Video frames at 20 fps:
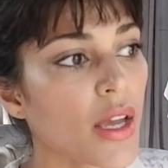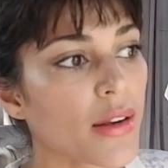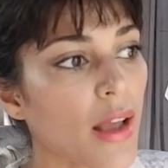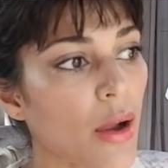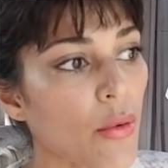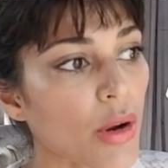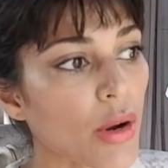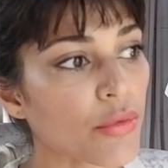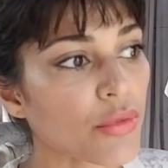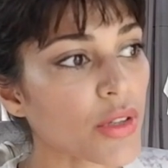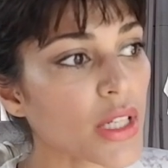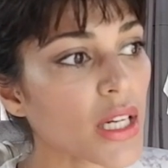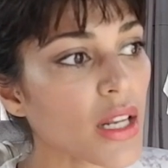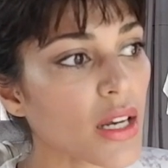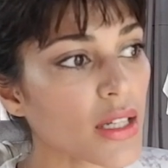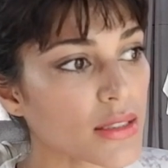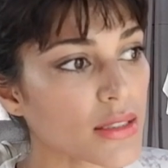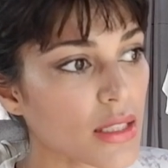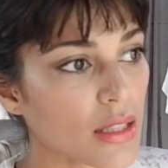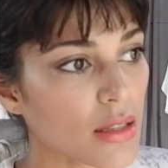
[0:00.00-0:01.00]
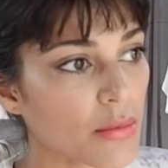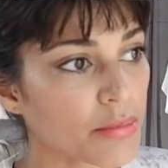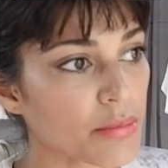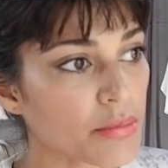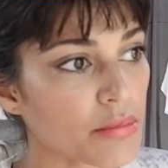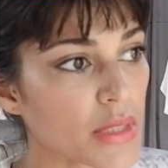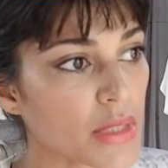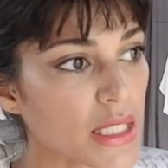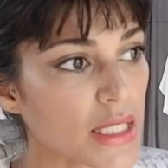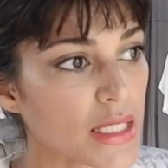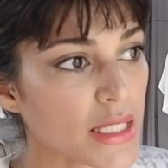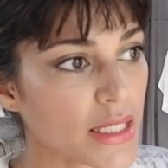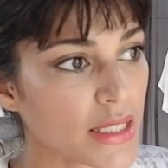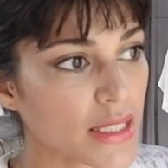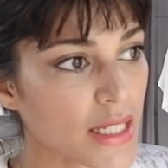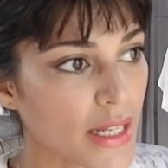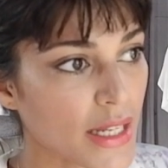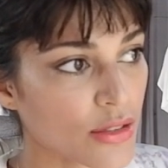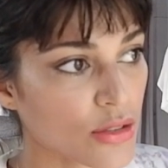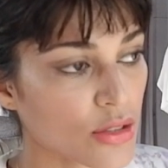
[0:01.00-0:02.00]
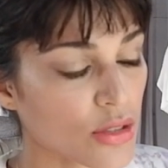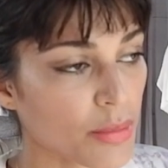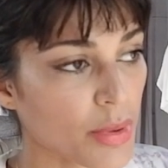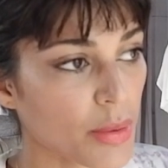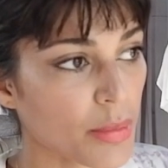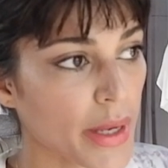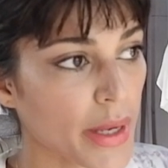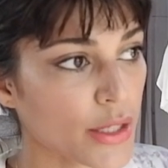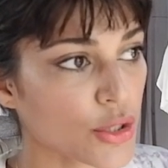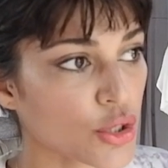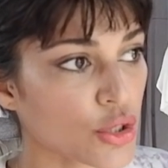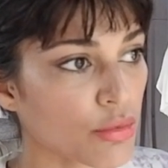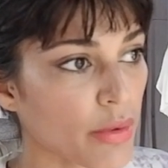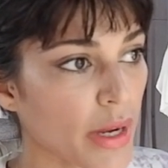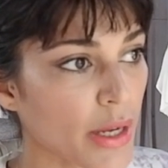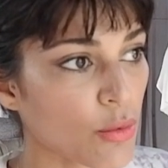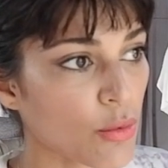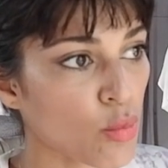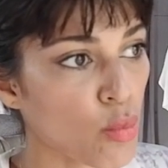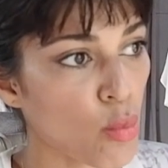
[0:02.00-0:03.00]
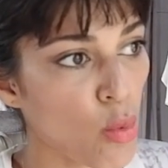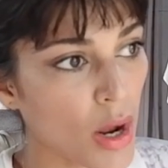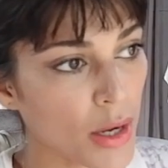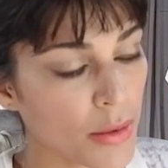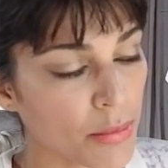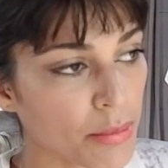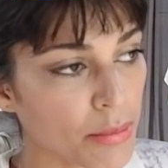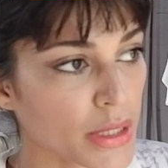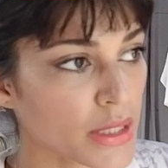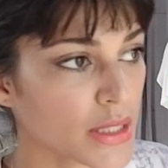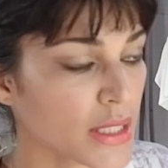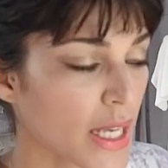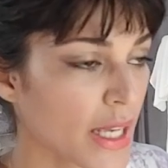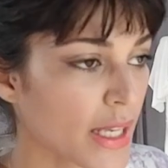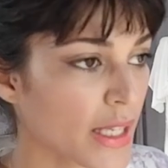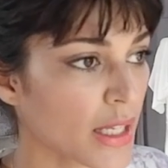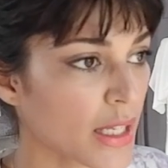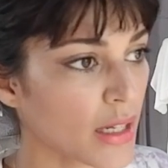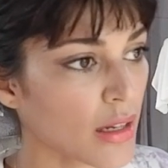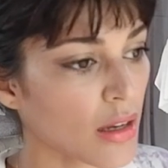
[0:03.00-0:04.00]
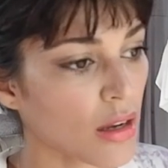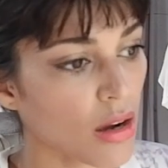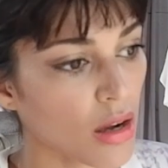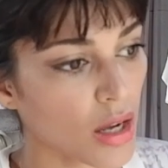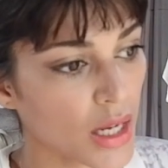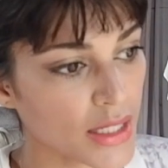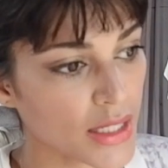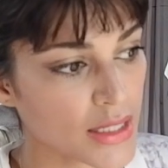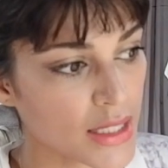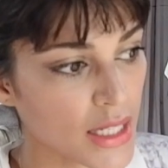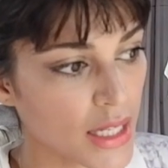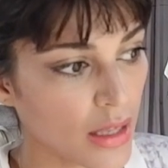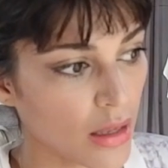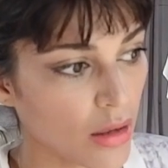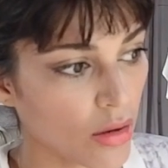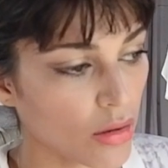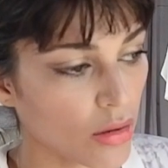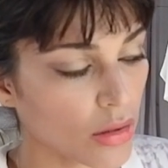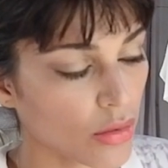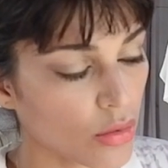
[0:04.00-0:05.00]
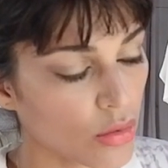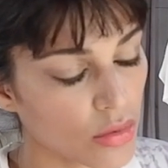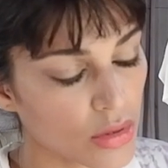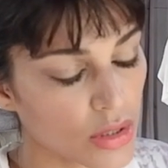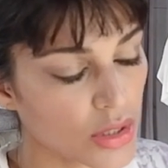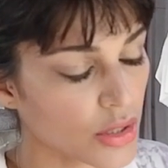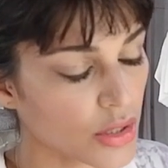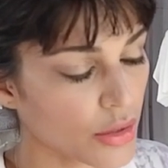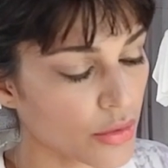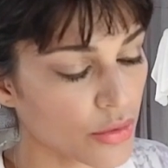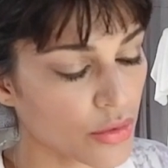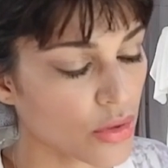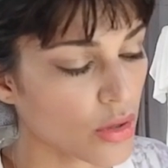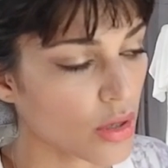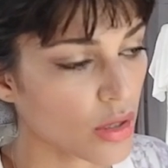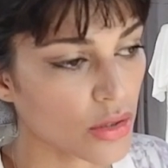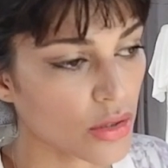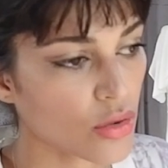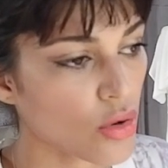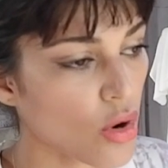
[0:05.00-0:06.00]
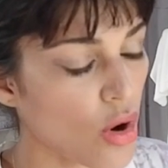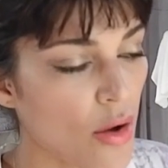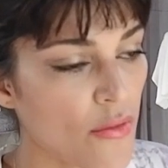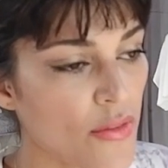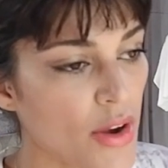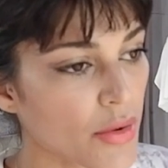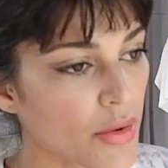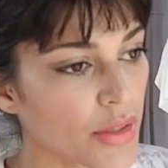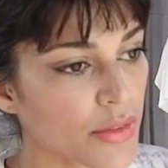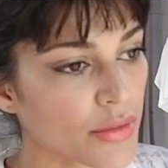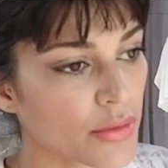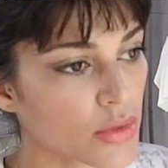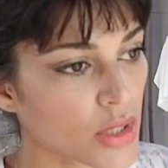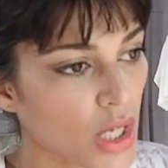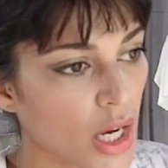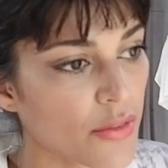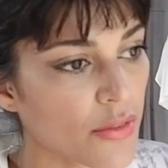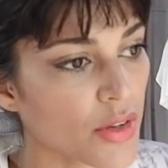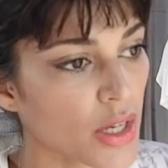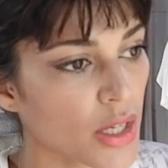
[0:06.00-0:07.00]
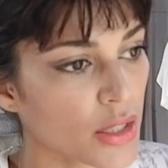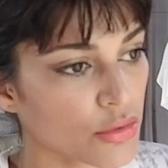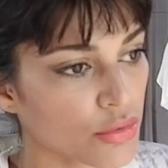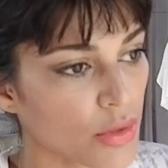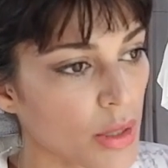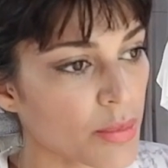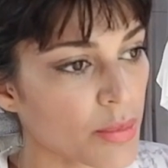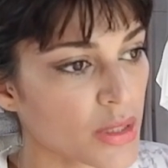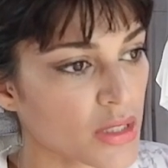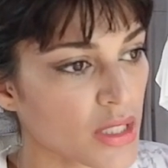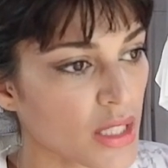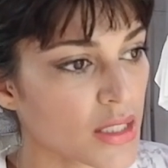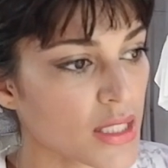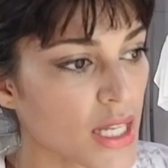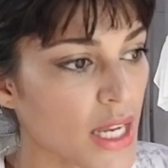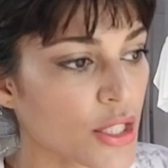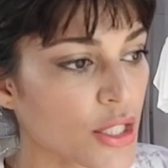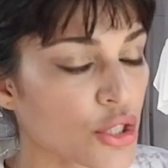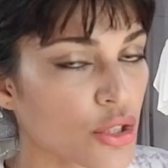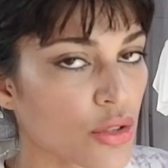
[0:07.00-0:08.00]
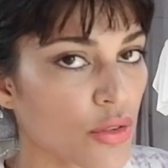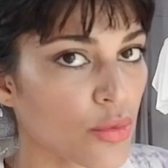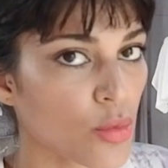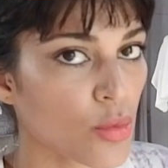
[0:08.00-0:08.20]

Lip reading: Now, I realize that the media tends to perpetuate one particular ideal, you know, not a very diverse representation